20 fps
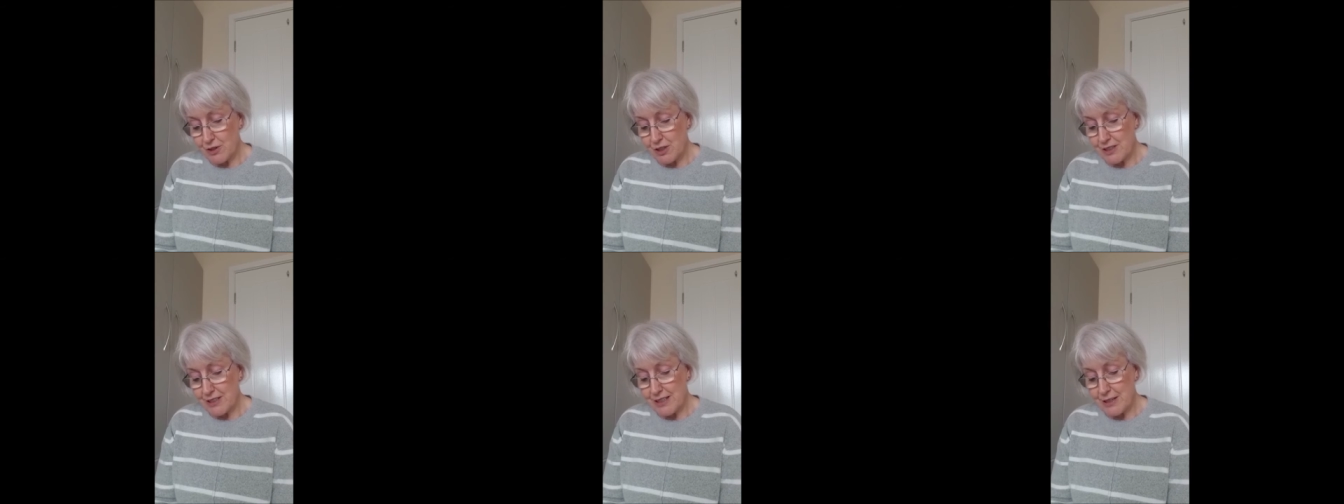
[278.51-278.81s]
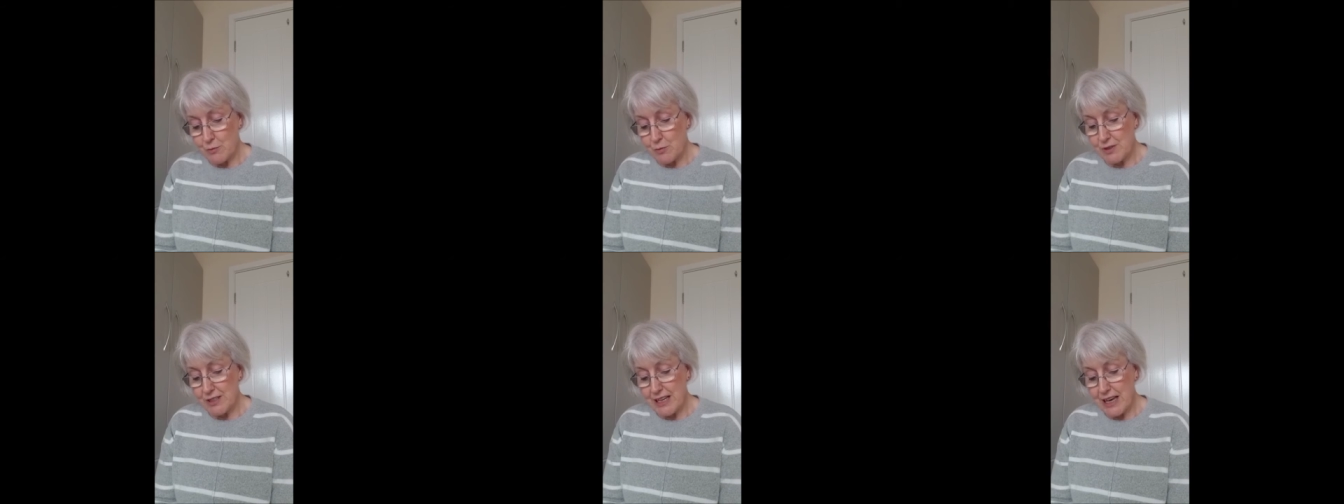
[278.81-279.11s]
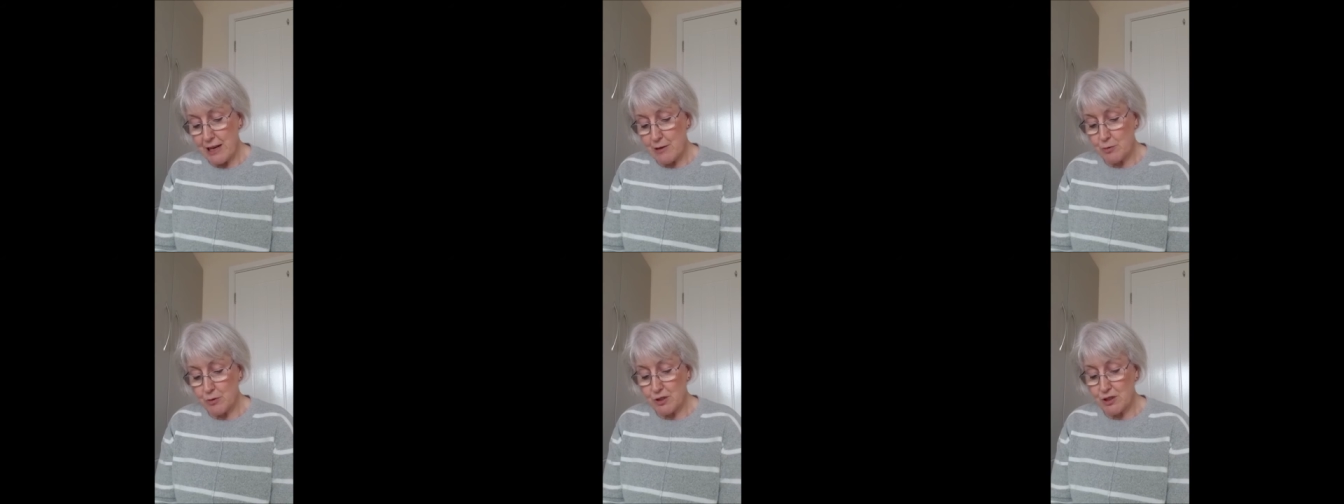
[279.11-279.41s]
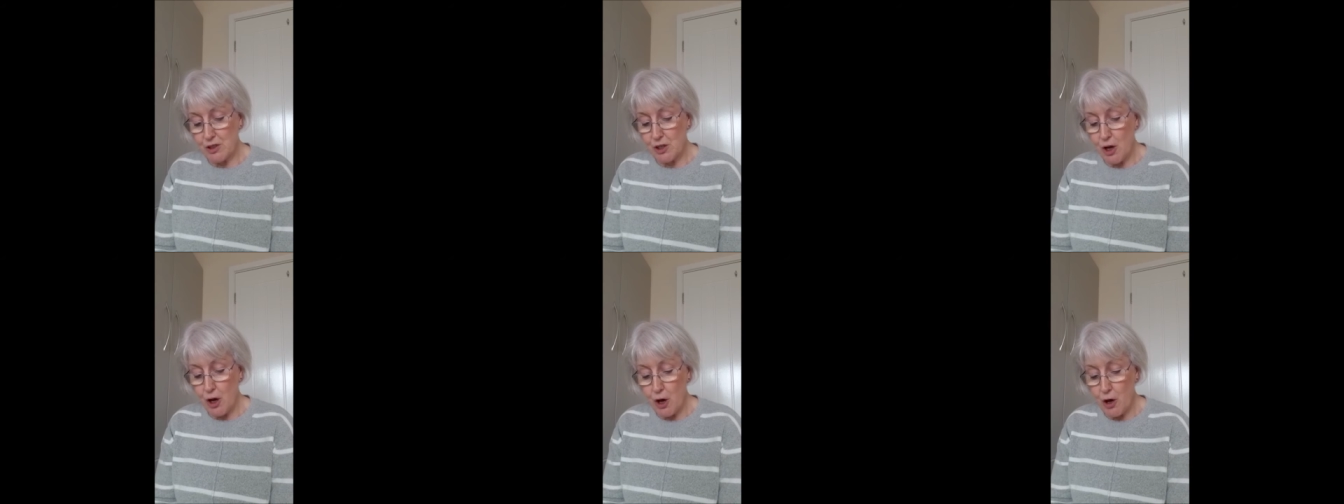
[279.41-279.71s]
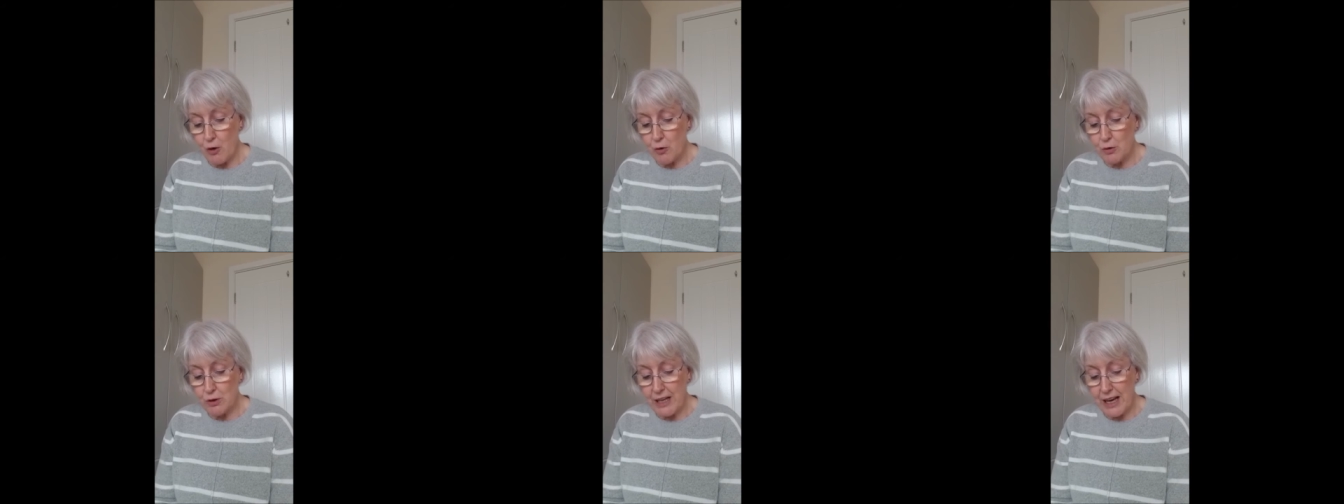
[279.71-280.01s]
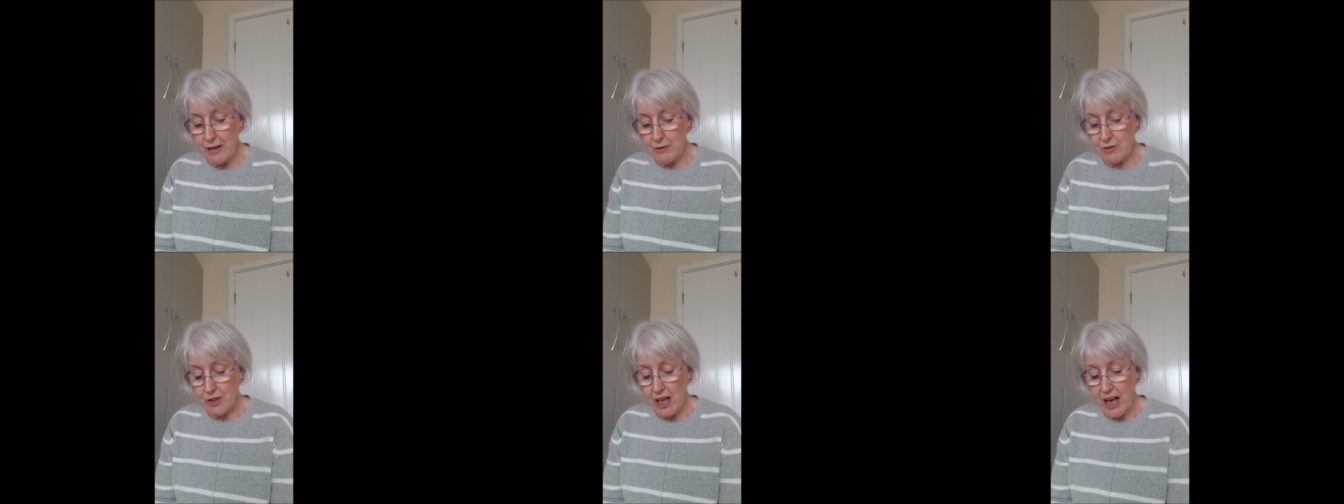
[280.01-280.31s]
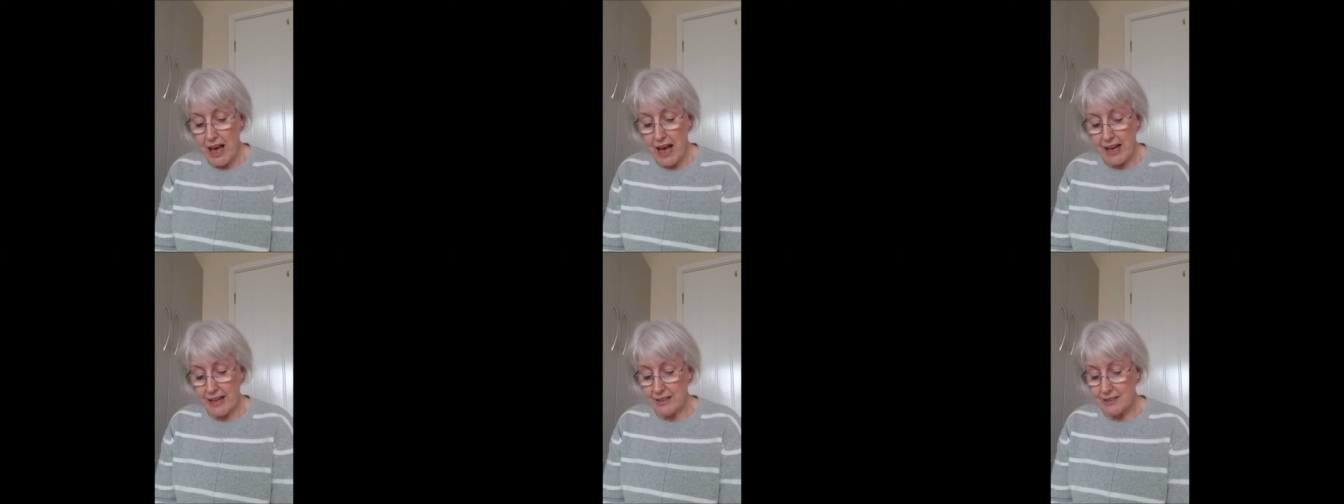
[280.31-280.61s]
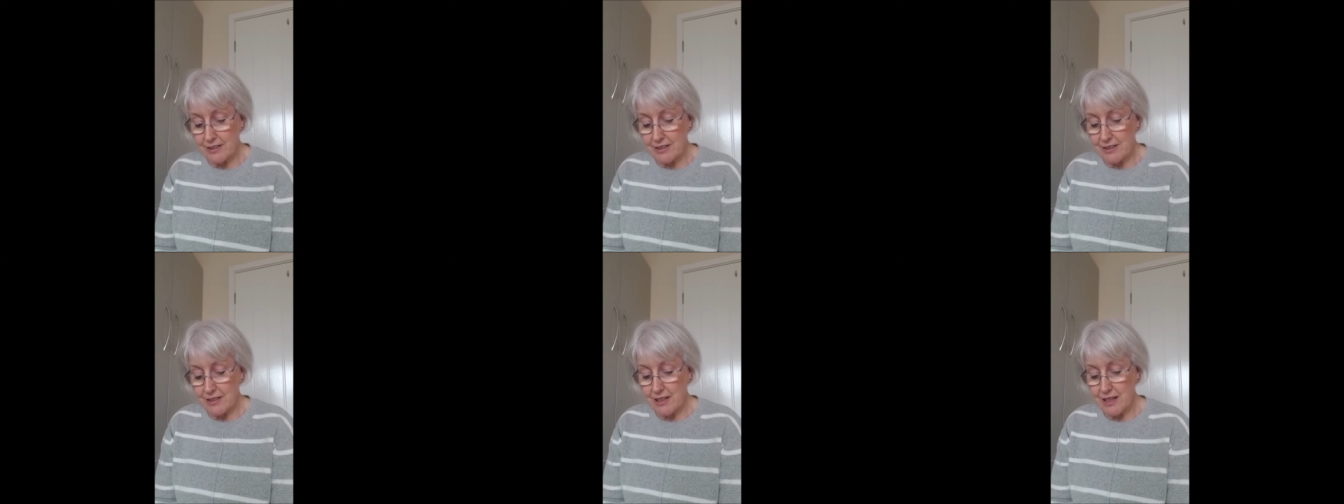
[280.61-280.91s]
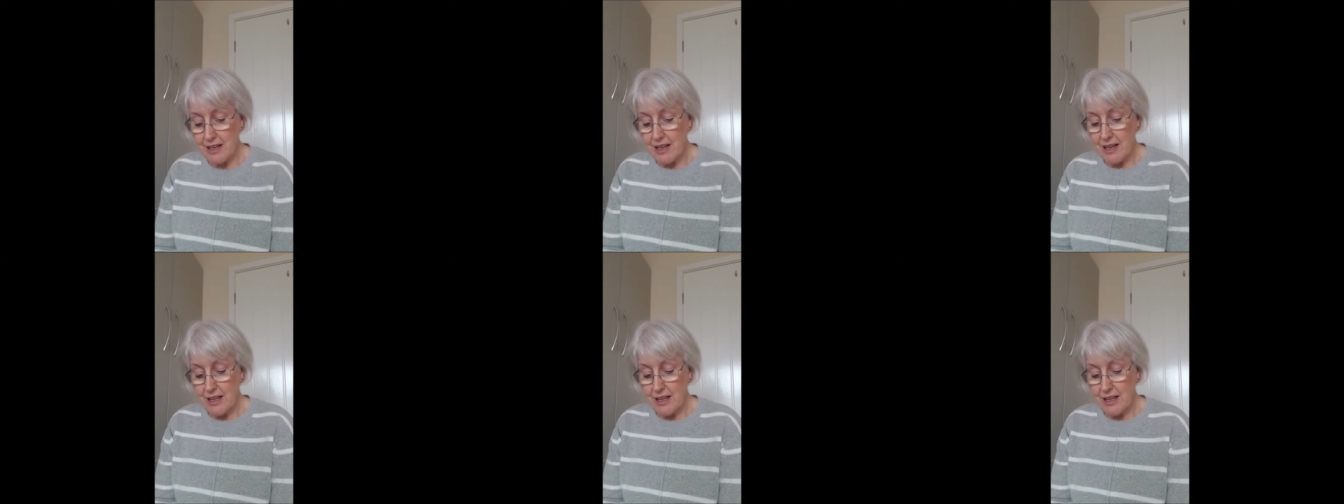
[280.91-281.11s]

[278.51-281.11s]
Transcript: that he was able to hold out the hand